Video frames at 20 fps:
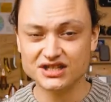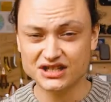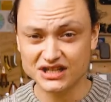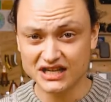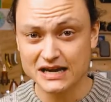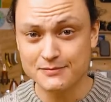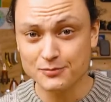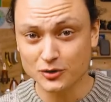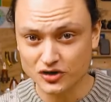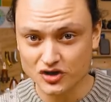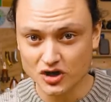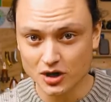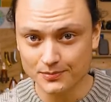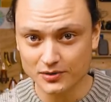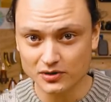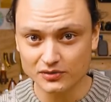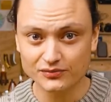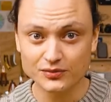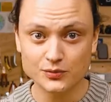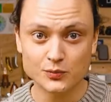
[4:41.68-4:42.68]
to keep on top
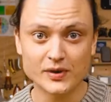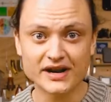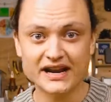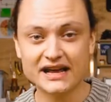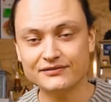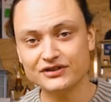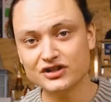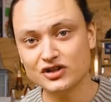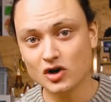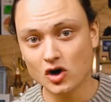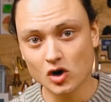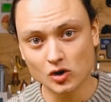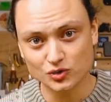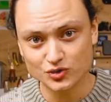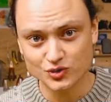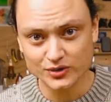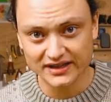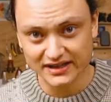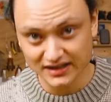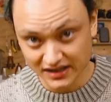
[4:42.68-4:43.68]
of whenever you're
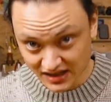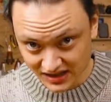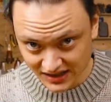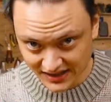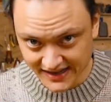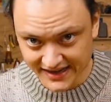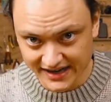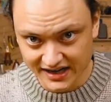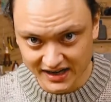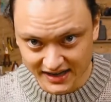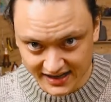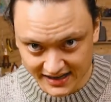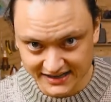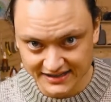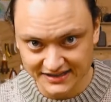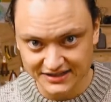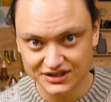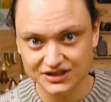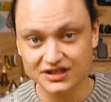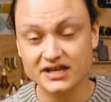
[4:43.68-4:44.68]
altering layer
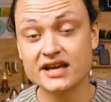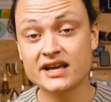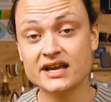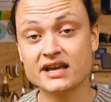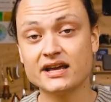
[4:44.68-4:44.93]
heights.